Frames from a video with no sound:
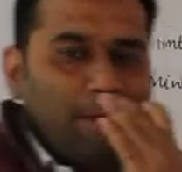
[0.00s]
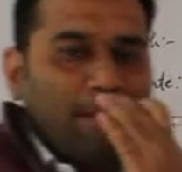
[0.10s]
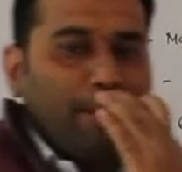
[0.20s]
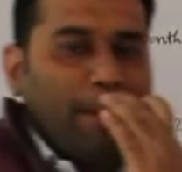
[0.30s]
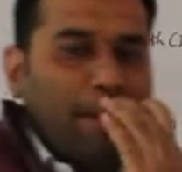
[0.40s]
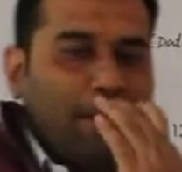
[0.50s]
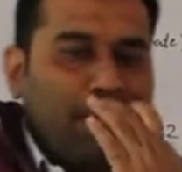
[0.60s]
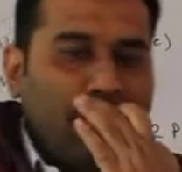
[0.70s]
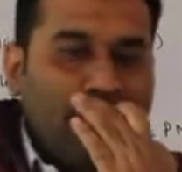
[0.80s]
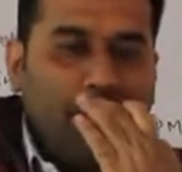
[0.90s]
the minute
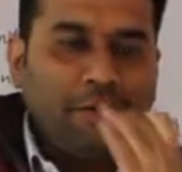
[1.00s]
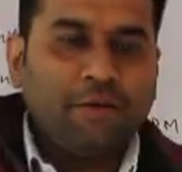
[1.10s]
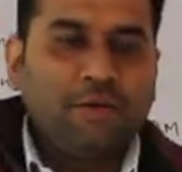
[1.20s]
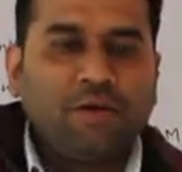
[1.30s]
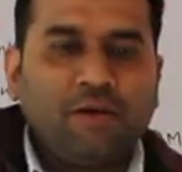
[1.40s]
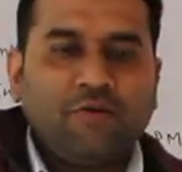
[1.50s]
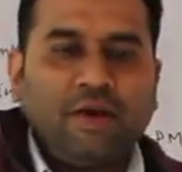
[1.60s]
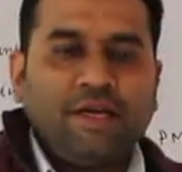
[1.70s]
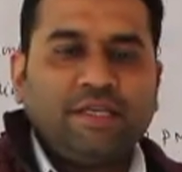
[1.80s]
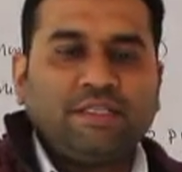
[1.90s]
value
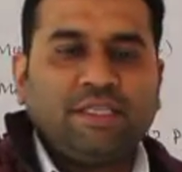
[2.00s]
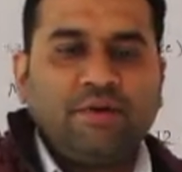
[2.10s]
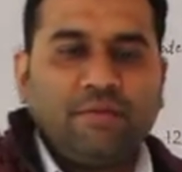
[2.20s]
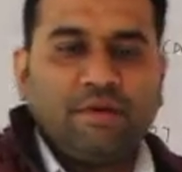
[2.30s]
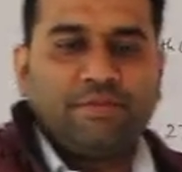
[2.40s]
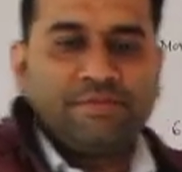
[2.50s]
27.